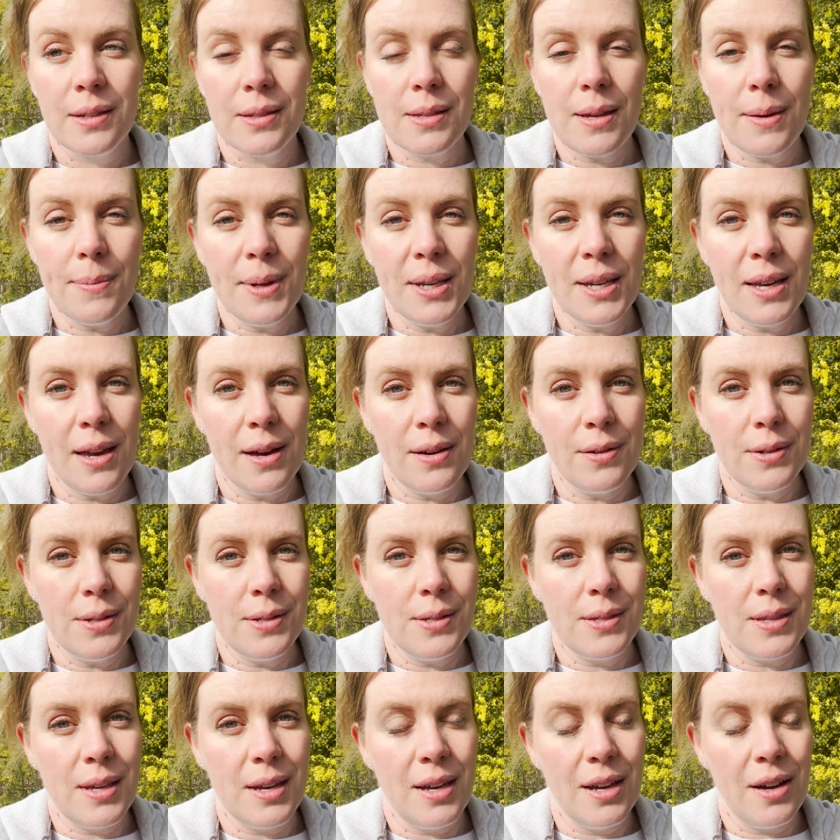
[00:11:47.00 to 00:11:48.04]
Something
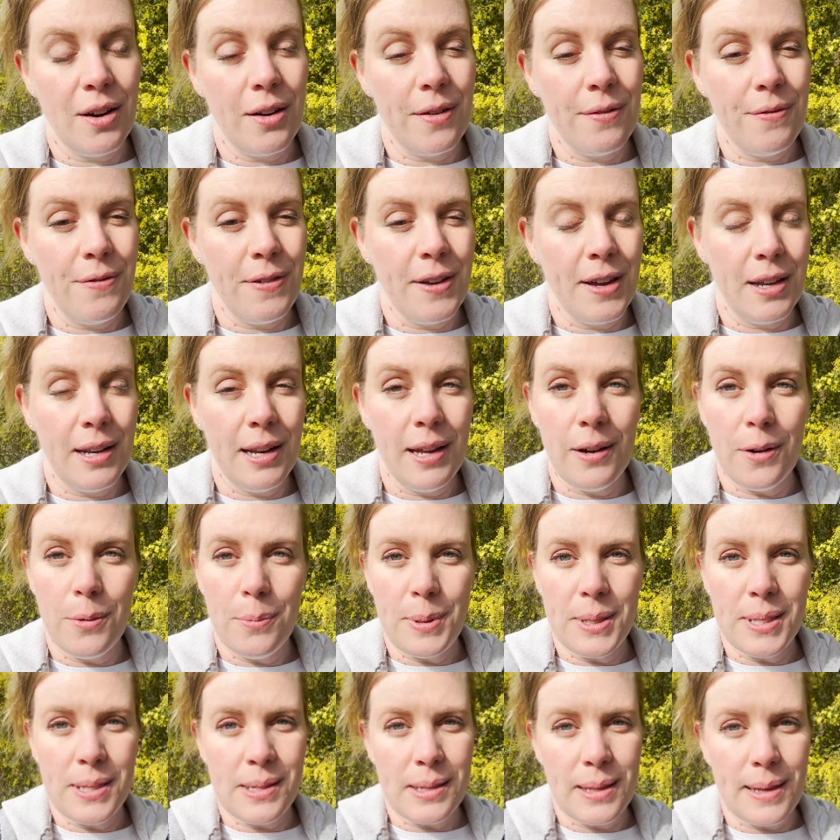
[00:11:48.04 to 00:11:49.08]
else that I've found
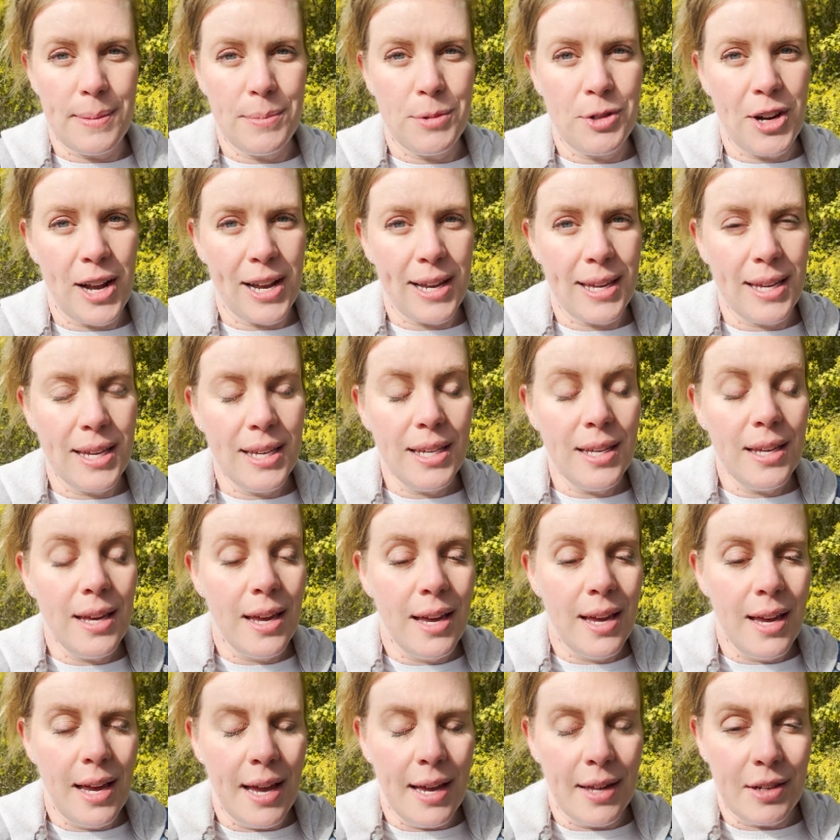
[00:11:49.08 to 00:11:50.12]
help is sleep tracking,
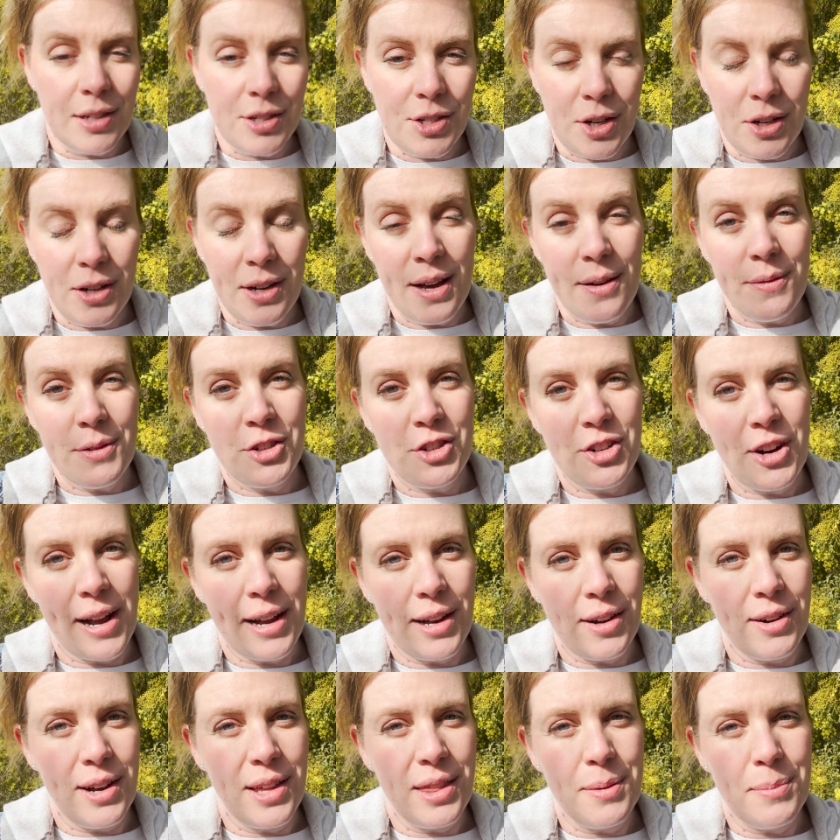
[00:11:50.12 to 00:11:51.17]
and I don't have a
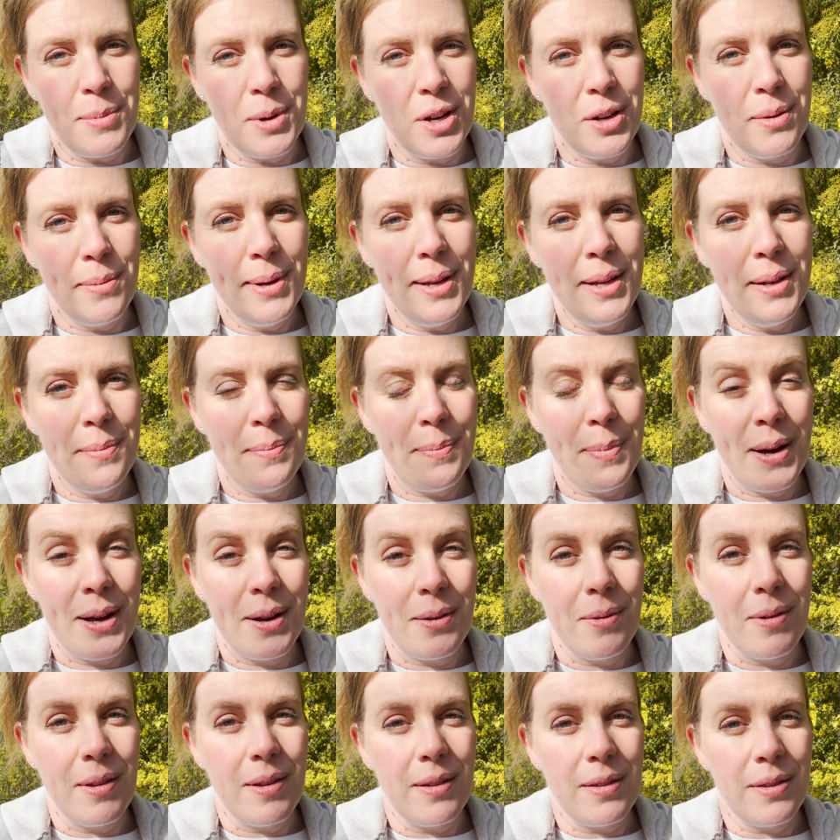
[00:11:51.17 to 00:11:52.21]
tracker at the moment,
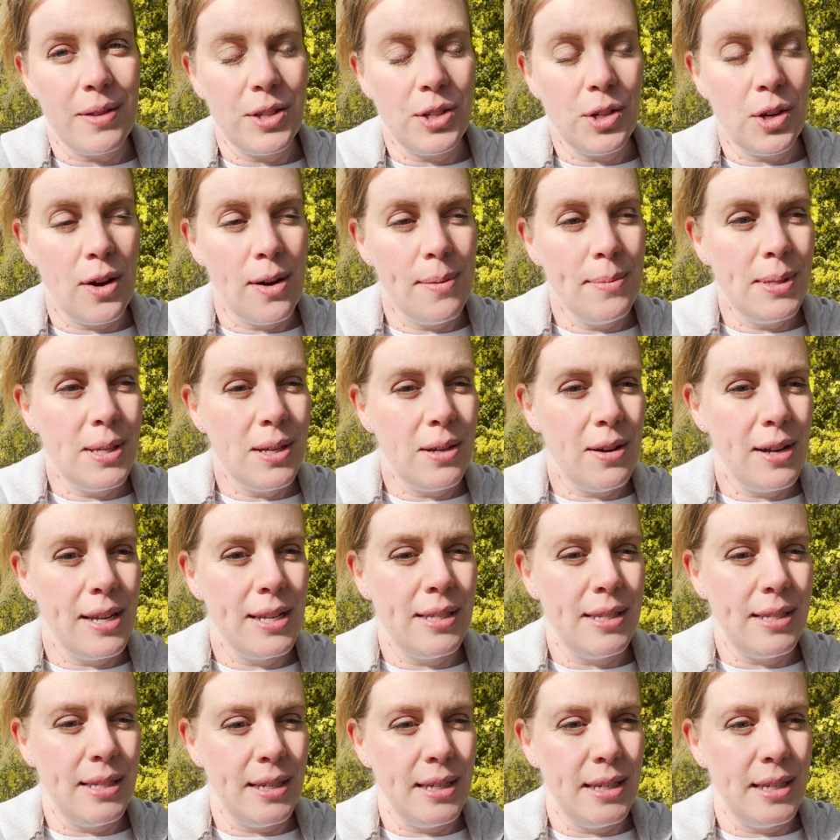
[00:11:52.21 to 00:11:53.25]
but the times that I
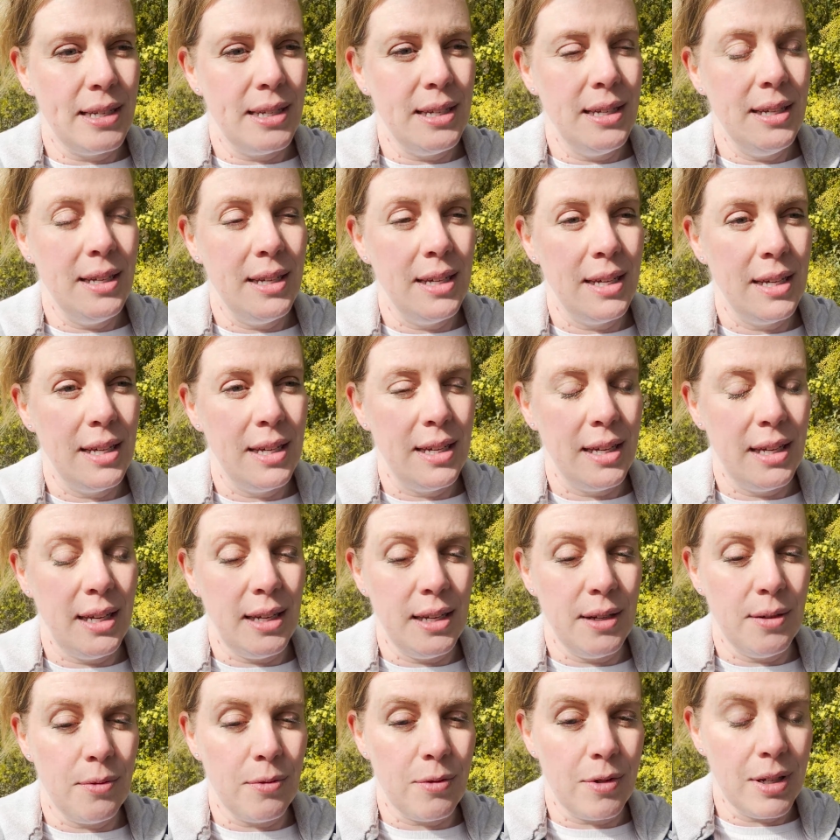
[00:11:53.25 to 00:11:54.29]
did,
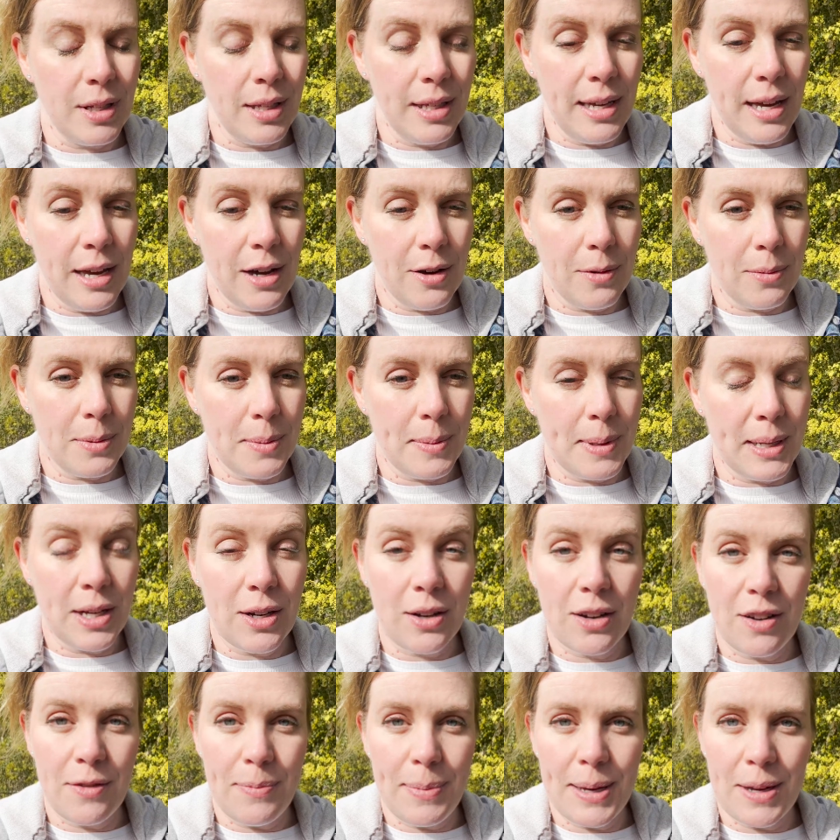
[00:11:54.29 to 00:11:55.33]
it really helped me
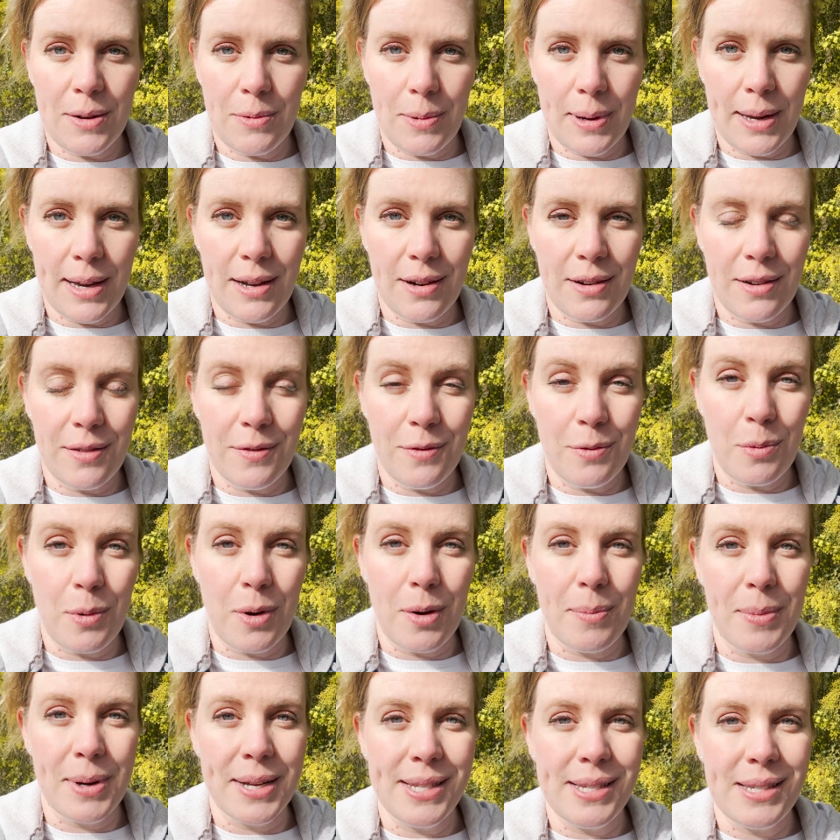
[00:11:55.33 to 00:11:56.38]
kind of be aware of
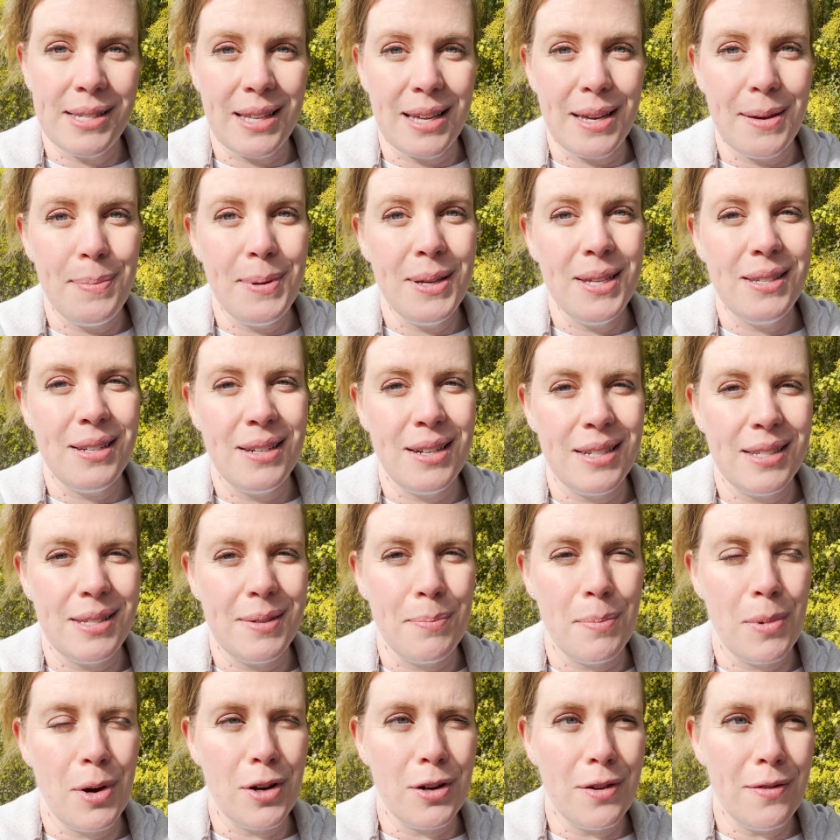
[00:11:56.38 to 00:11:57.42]
what my sleep is, and
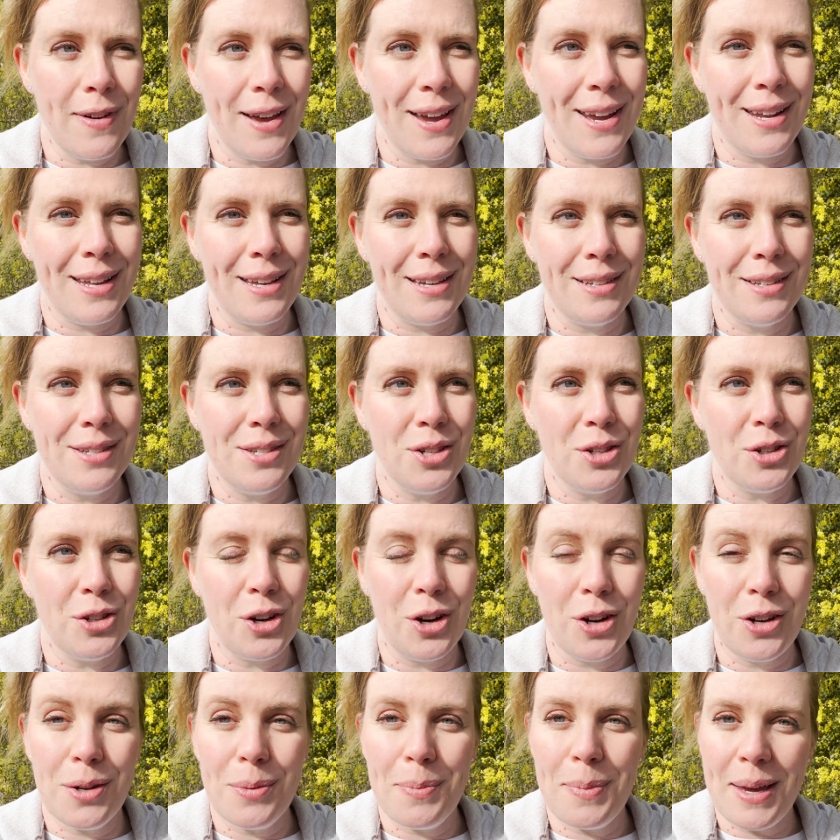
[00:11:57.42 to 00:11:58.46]
it's motivating to
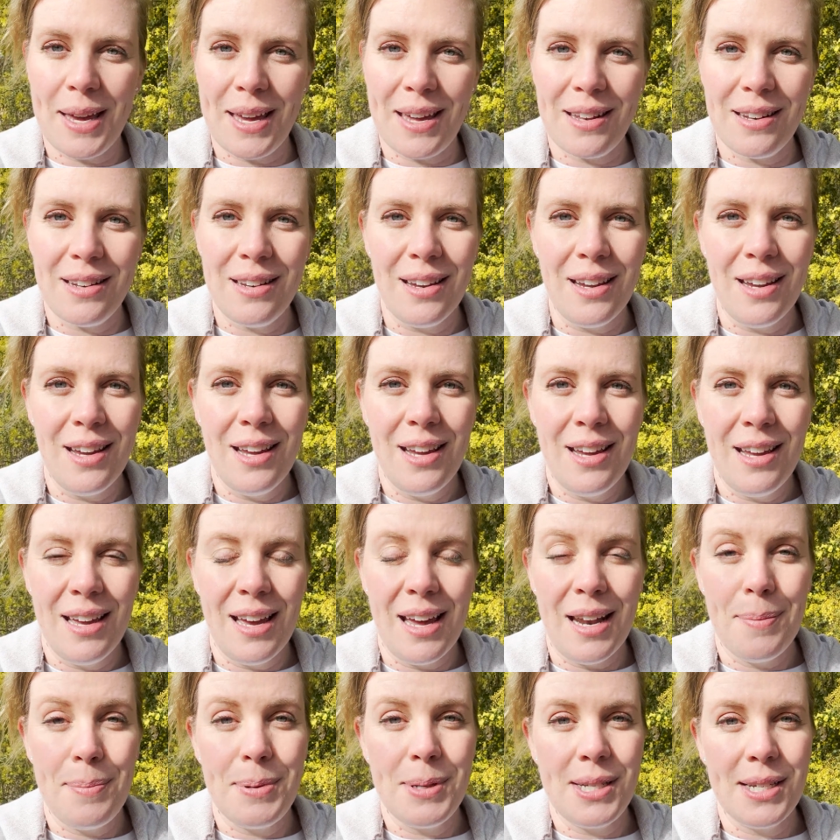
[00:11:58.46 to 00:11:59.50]
go to bed
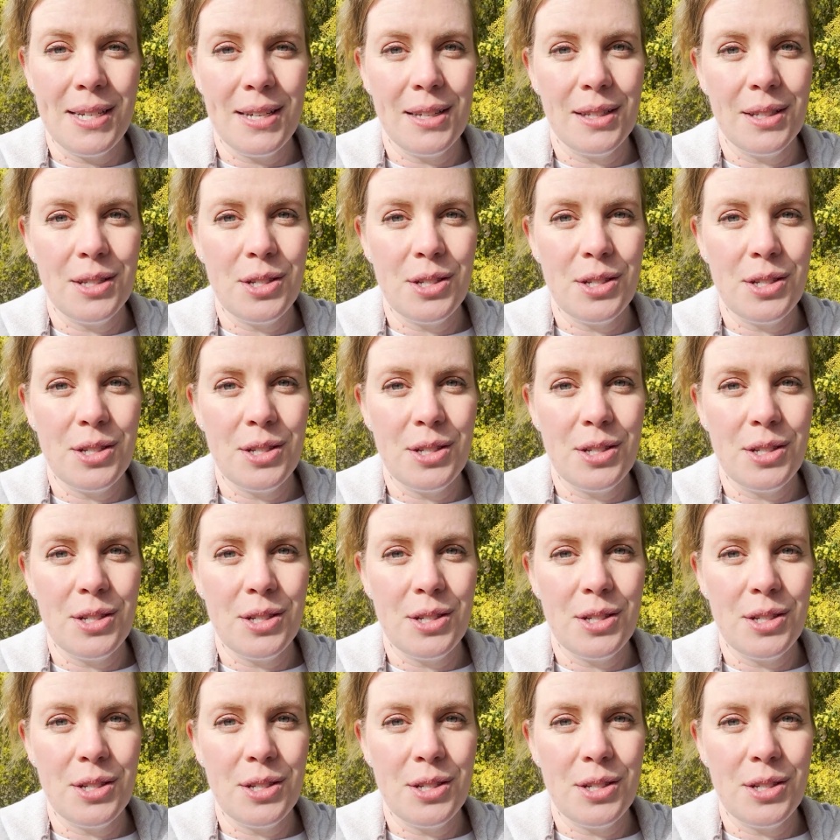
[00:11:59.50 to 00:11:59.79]
at a particular